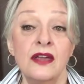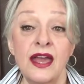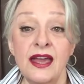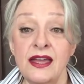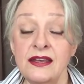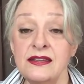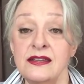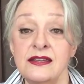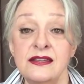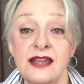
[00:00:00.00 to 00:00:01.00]
and
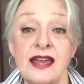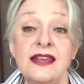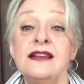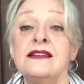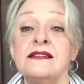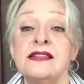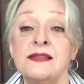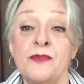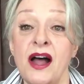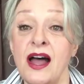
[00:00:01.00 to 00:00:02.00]
any little
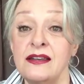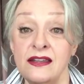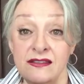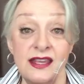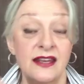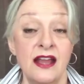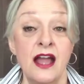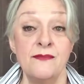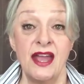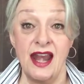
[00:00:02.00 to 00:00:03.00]
spot that
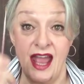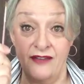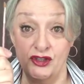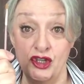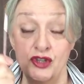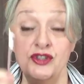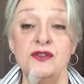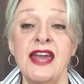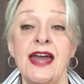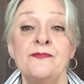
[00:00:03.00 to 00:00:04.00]
I might have. So you do
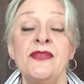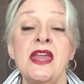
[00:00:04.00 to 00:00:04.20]
that.